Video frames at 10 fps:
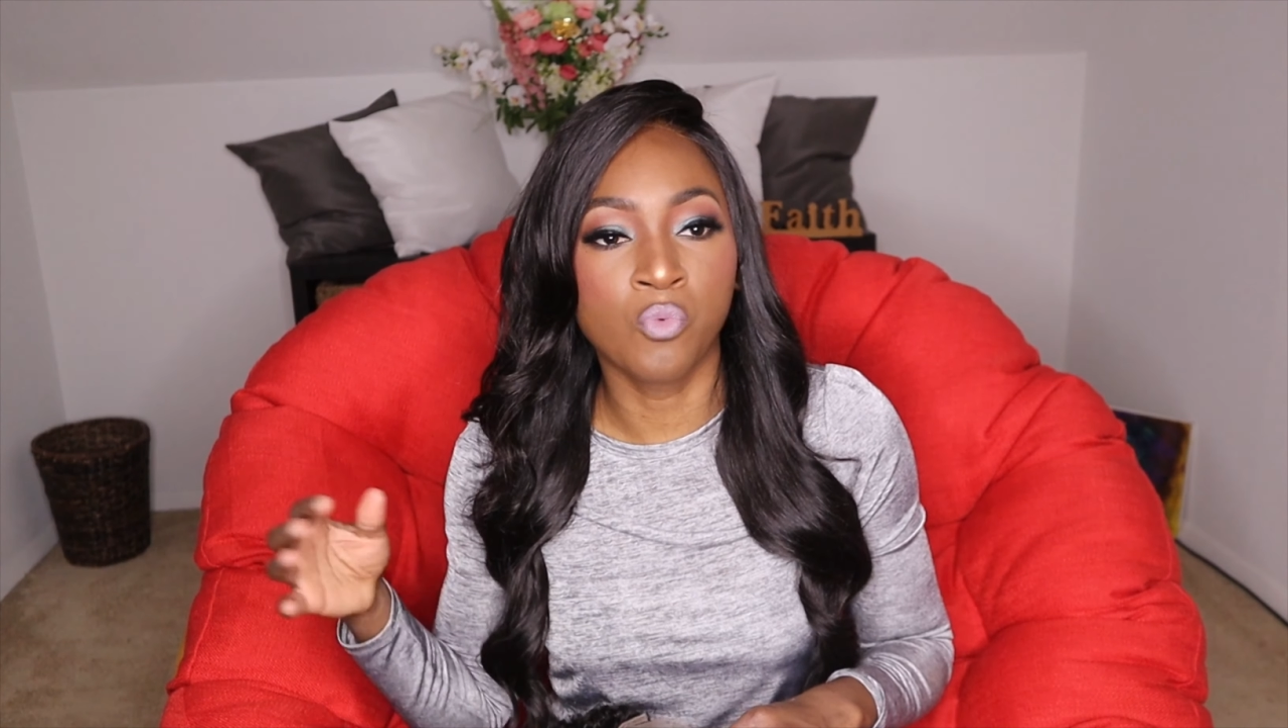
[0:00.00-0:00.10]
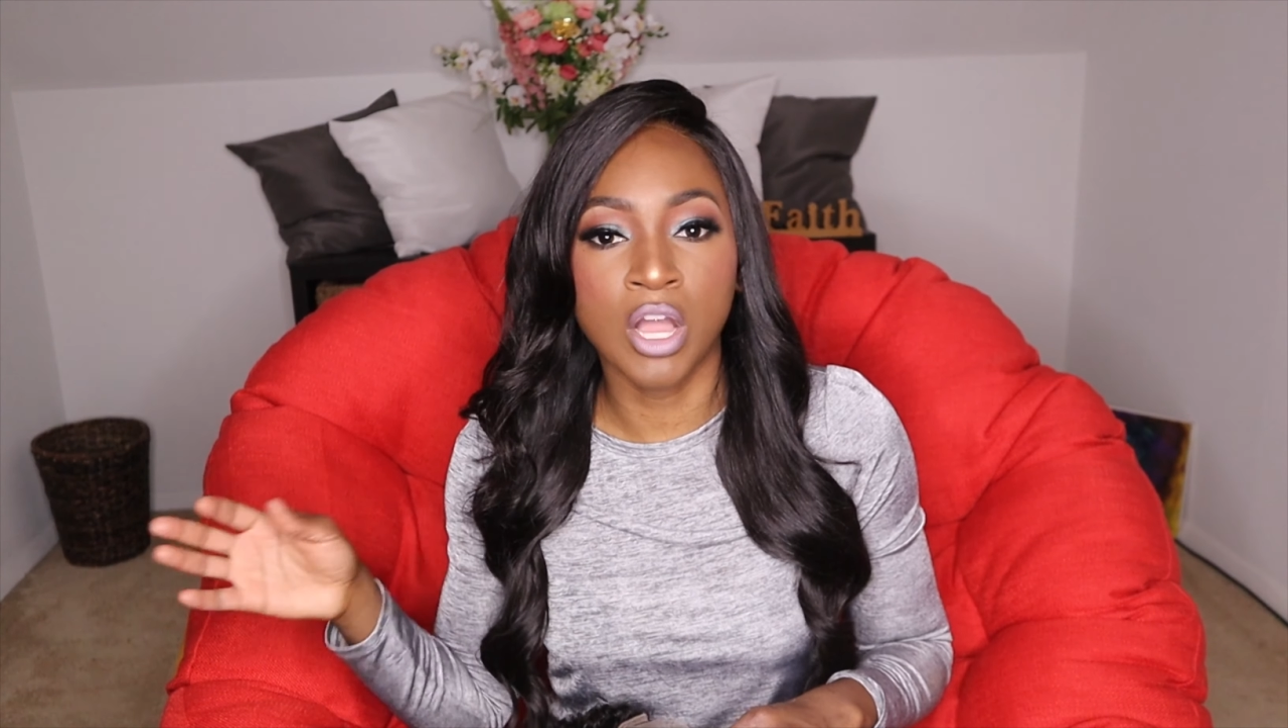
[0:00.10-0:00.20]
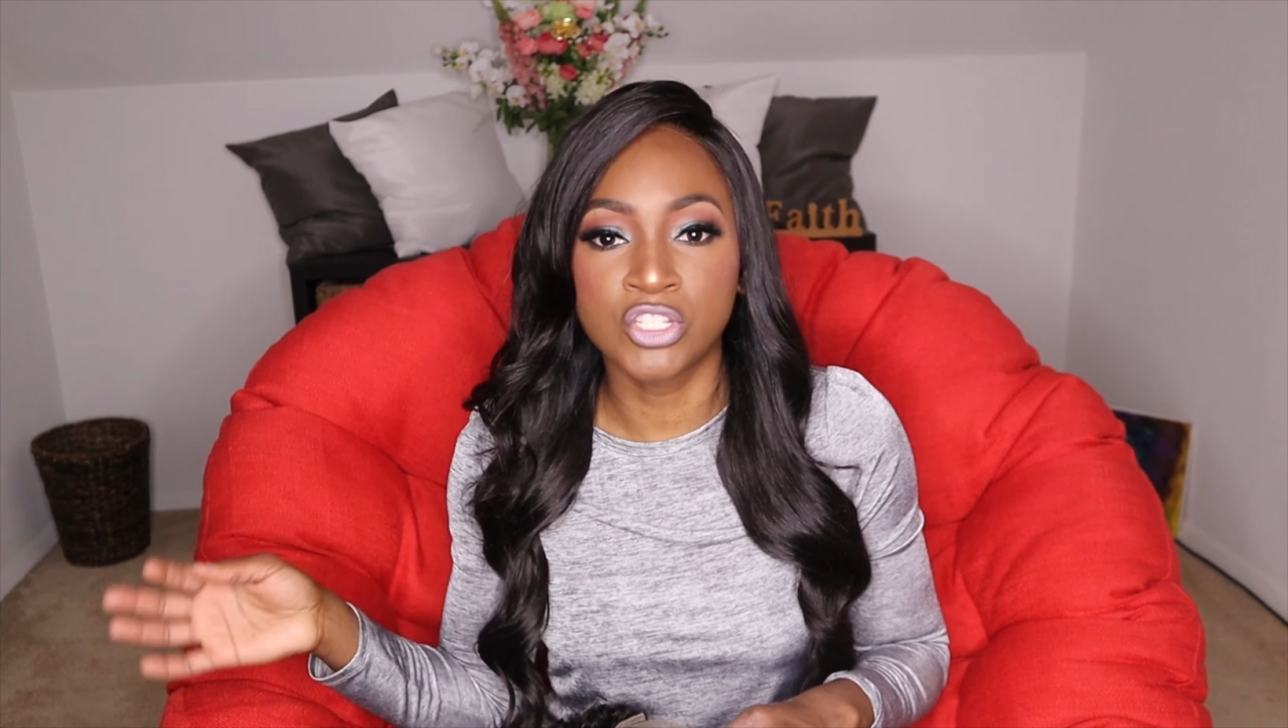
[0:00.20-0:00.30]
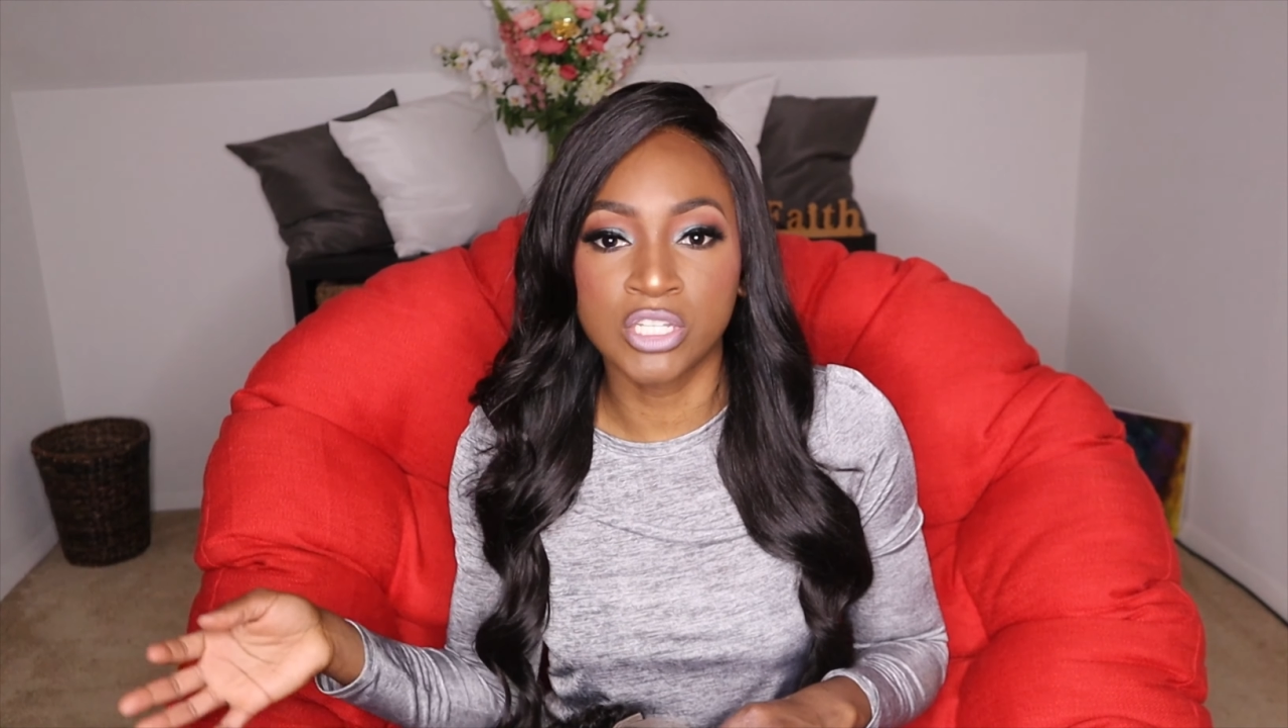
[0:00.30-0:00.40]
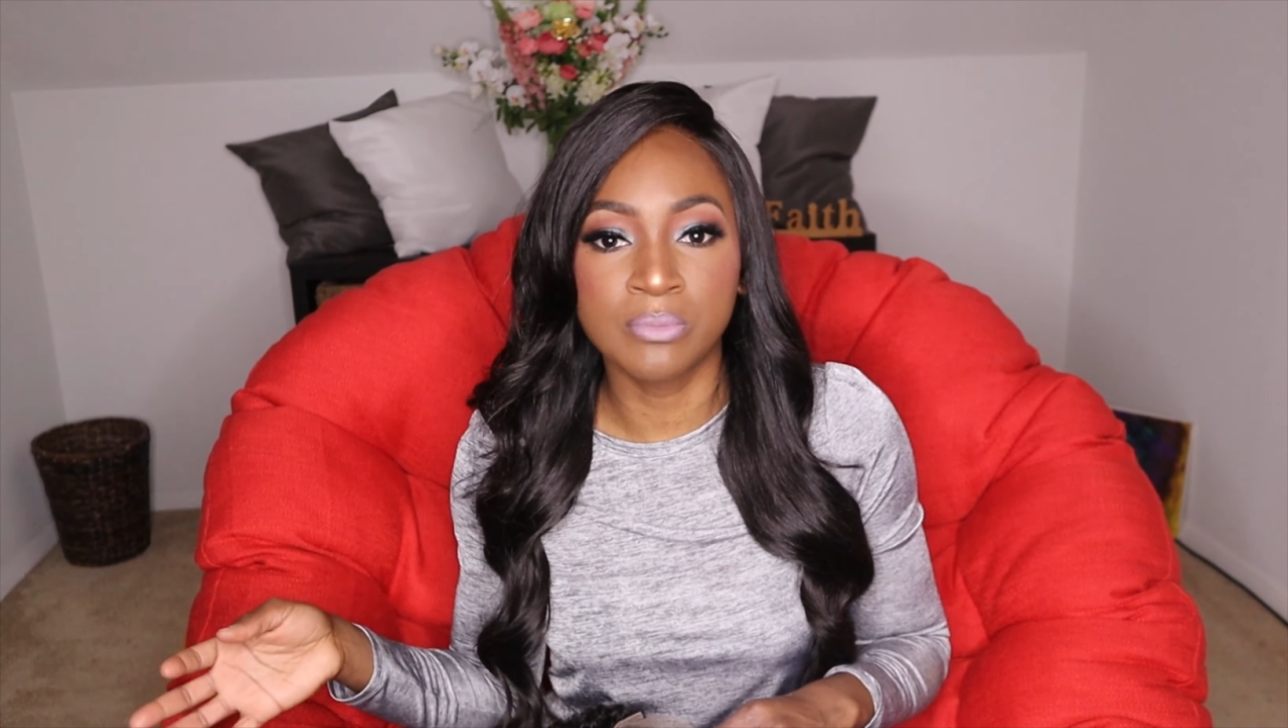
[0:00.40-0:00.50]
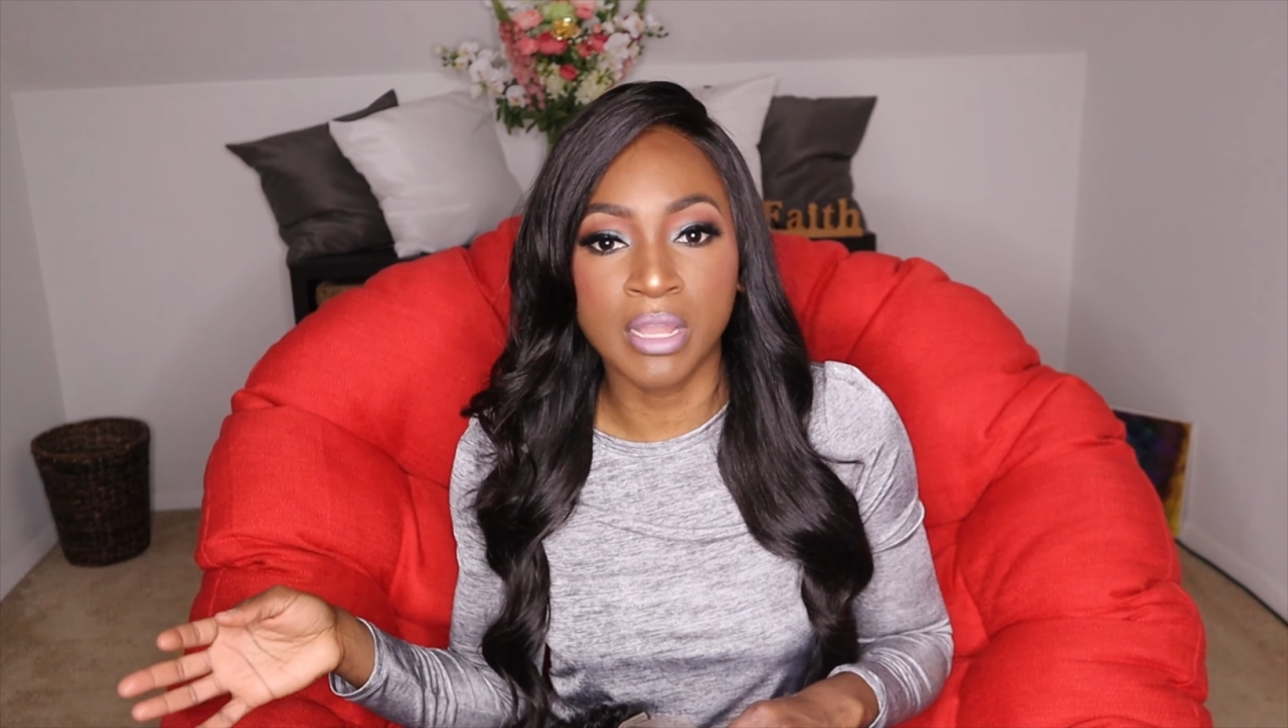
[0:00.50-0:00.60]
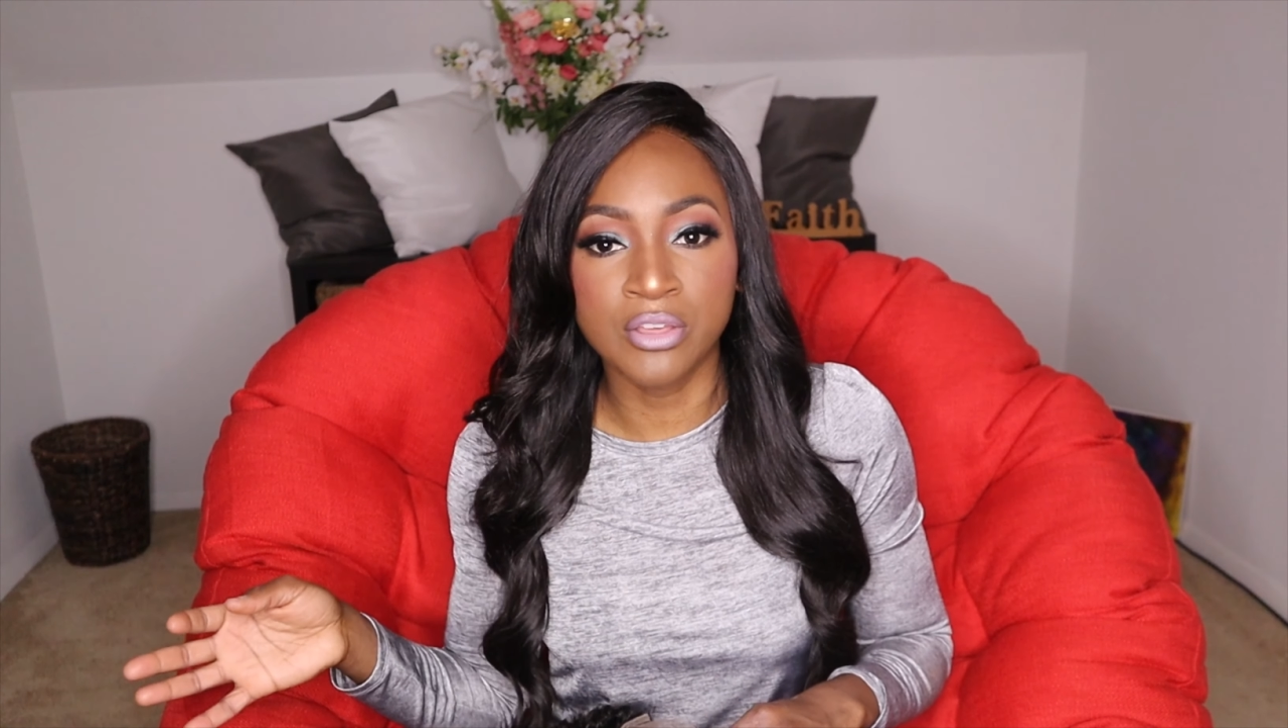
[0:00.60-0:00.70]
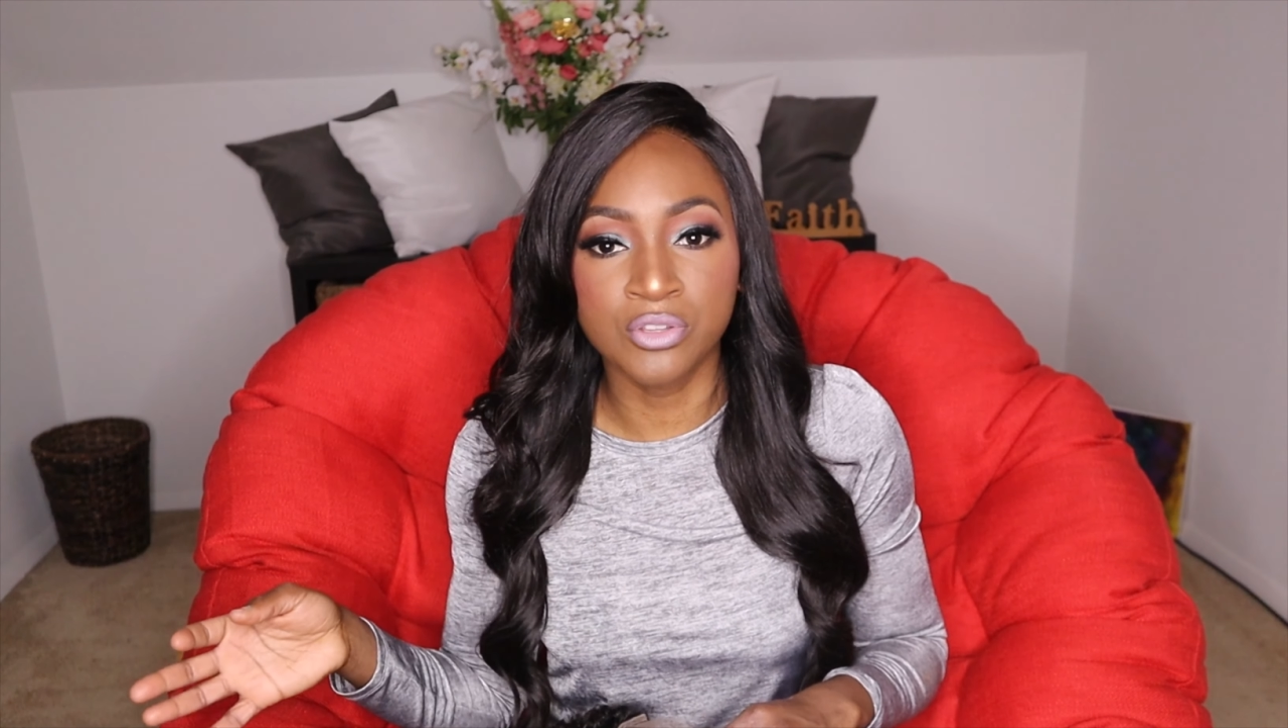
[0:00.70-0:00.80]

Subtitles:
watched any of my